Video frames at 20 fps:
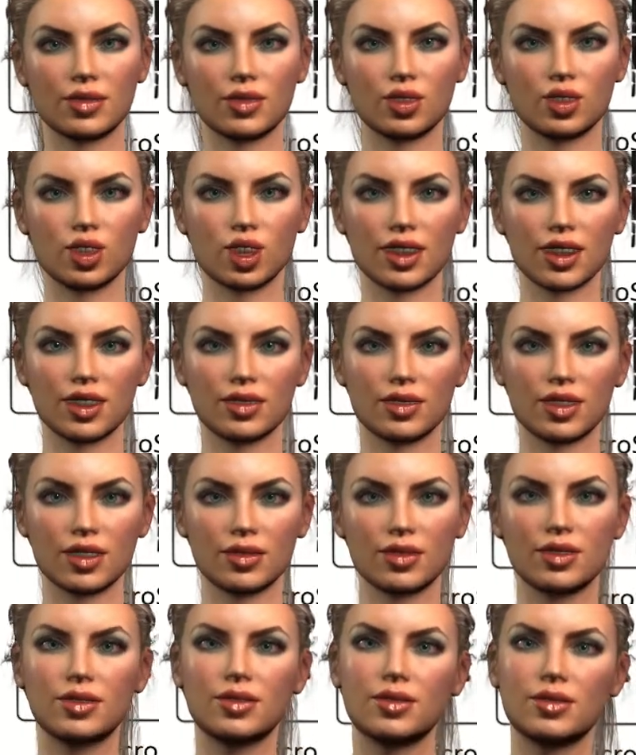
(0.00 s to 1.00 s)
in the
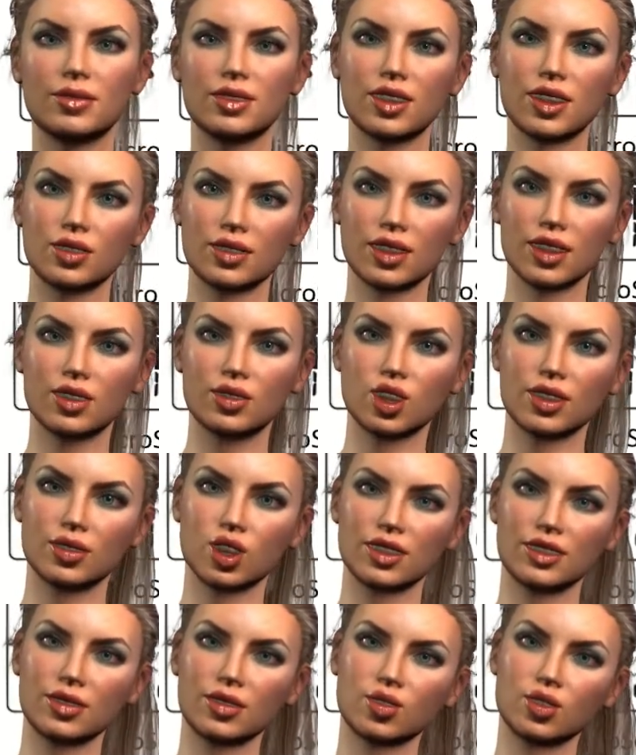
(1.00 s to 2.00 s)
connector, or the cable
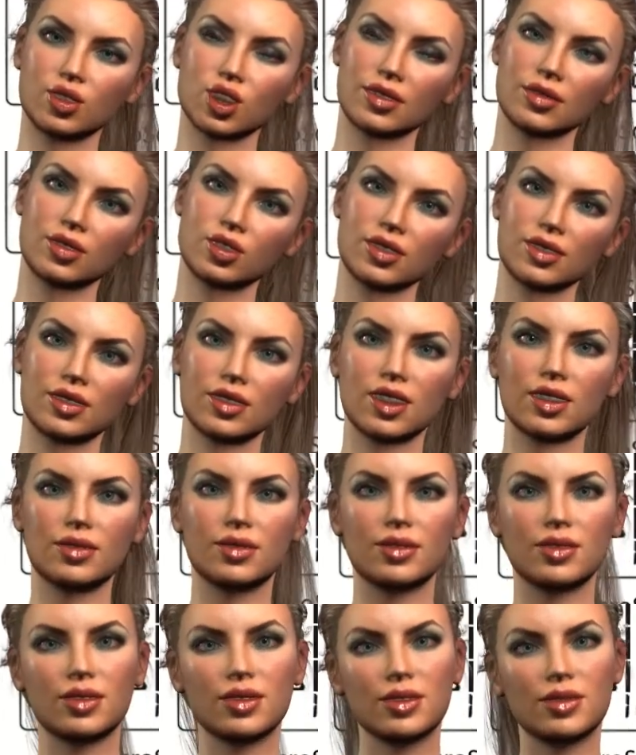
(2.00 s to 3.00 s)
is broken
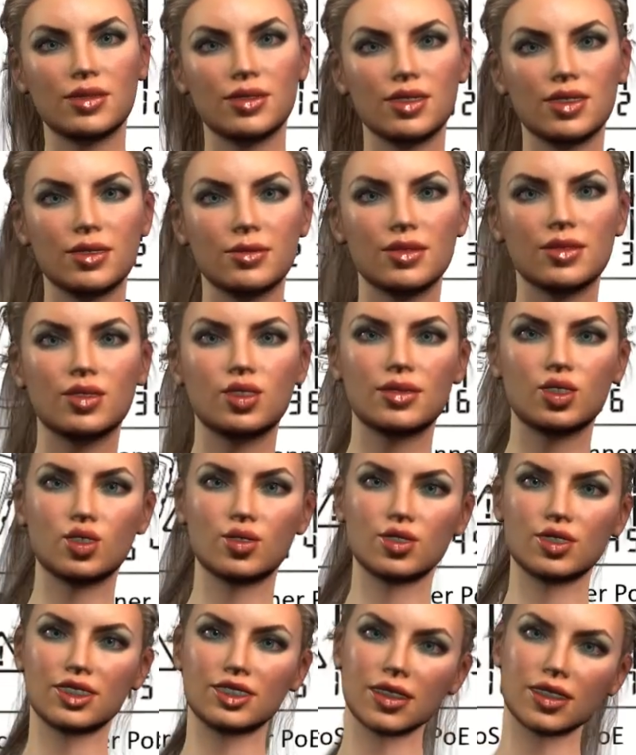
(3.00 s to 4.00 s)
internally, or we have
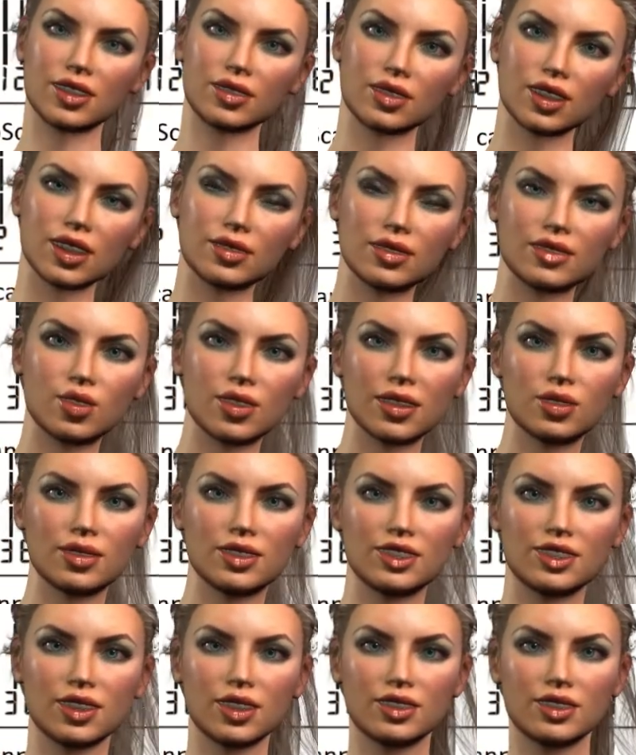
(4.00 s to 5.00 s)
chosen an
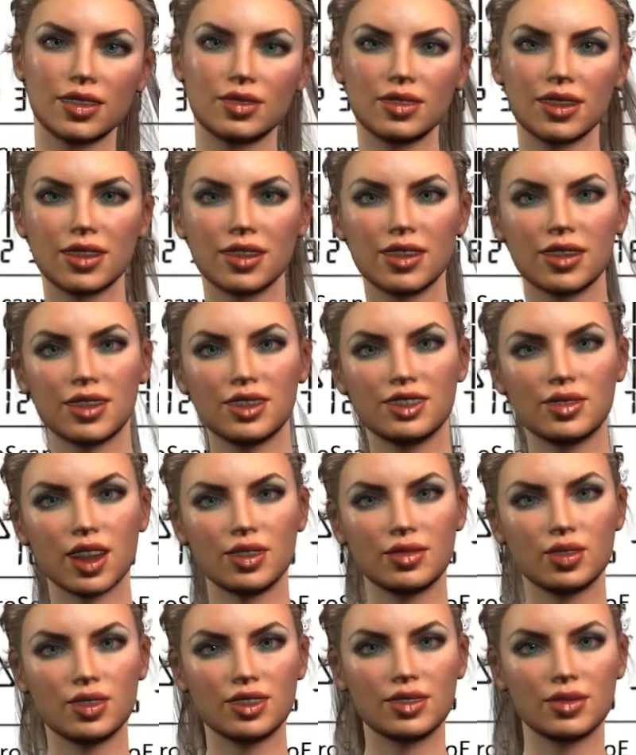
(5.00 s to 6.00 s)
incorrect setting on the
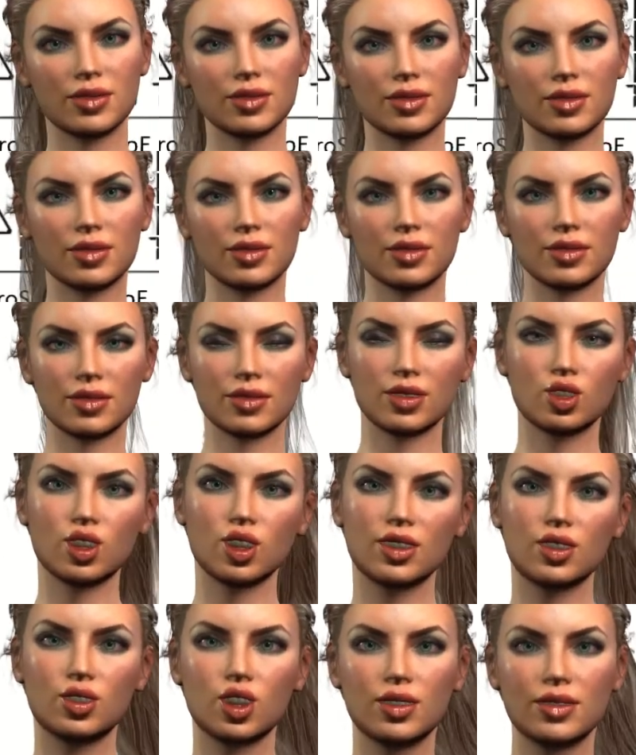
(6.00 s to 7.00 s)
instrument.
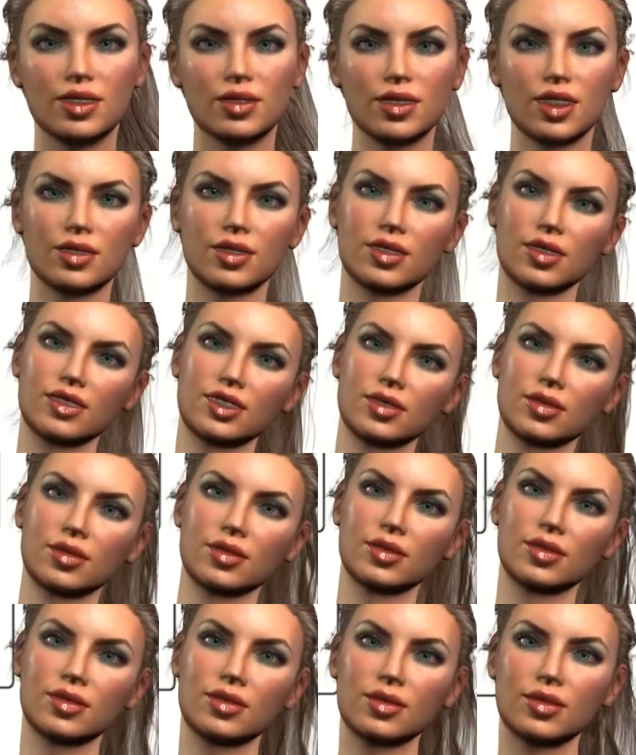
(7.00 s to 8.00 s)
Shorted cables.
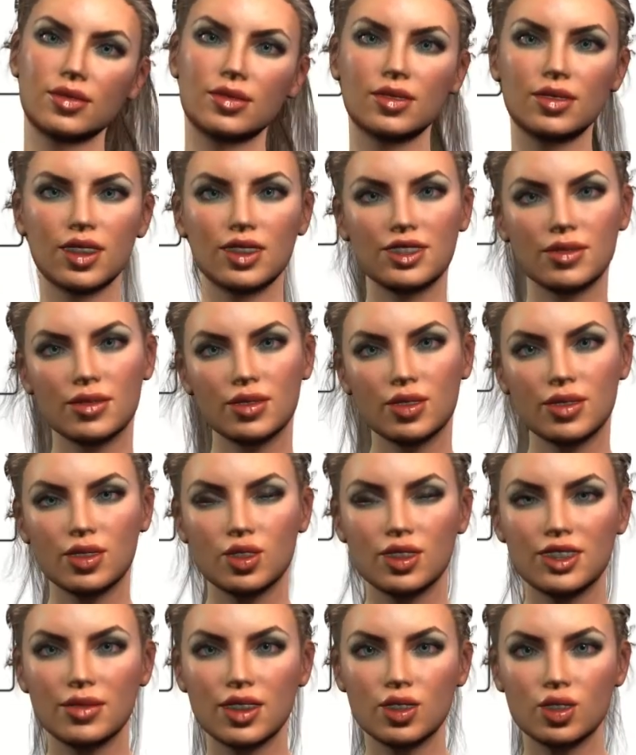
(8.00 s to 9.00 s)
This
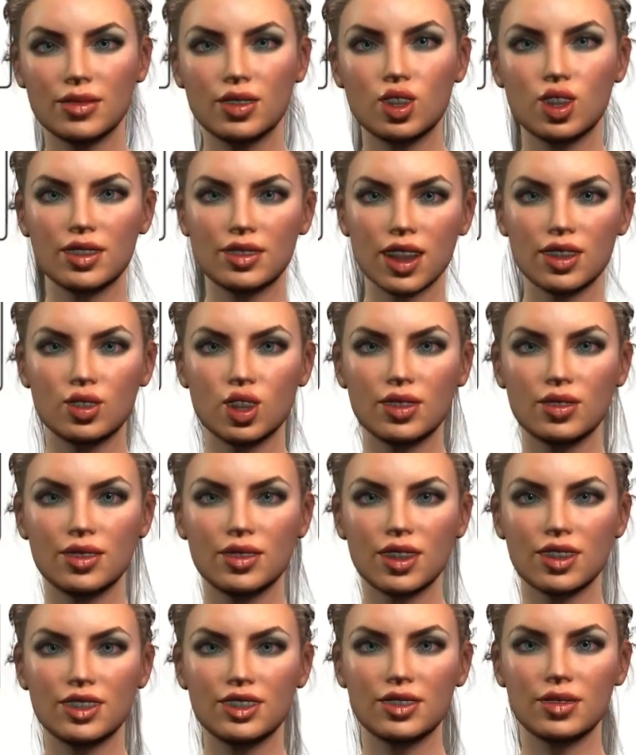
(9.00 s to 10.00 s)
happens when two
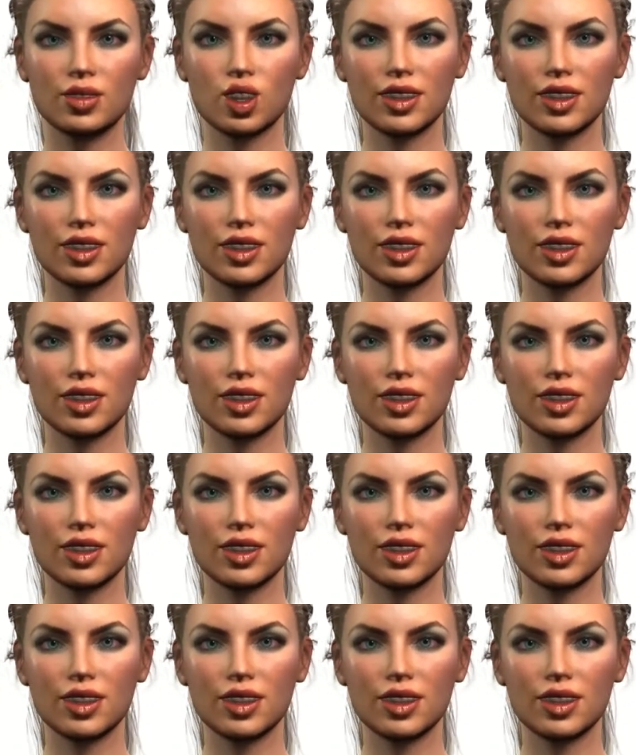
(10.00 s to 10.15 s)
conductors are